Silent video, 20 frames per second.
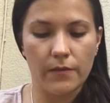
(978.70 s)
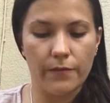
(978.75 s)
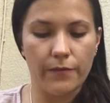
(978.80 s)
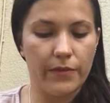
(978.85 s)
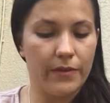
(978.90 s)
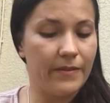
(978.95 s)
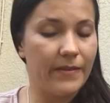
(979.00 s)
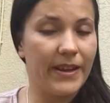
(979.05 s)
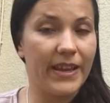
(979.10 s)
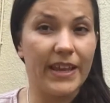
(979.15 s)

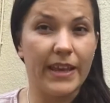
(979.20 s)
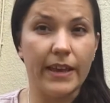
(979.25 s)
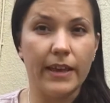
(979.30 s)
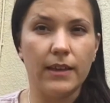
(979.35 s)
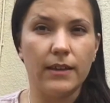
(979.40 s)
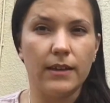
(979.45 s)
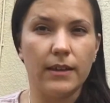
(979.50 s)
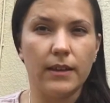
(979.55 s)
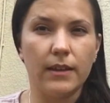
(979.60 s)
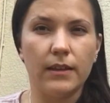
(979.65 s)

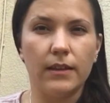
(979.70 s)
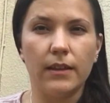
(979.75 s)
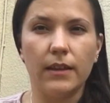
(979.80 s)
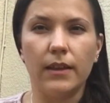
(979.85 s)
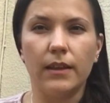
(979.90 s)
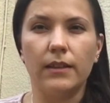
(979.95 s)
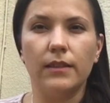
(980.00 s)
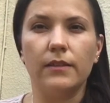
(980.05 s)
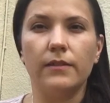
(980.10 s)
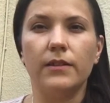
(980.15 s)
variegated,
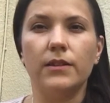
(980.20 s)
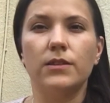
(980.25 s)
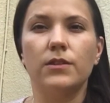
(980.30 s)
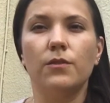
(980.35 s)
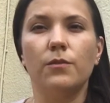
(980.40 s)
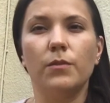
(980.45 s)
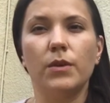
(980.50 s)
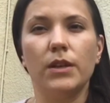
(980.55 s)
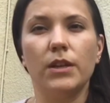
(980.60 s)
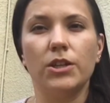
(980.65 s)
and there are
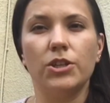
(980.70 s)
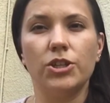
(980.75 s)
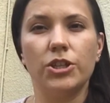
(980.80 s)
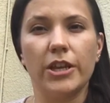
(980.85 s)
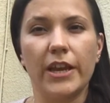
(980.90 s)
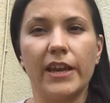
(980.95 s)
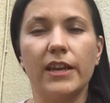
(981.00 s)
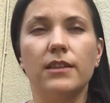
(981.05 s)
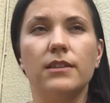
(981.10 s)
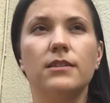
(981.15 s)
so many
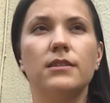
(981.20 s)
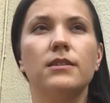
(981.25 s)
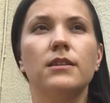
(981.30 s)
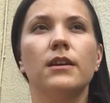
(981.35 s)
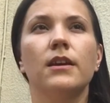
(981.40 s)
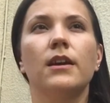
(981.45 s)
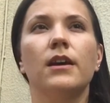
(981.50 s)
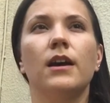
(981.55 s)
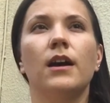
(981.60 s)
shades.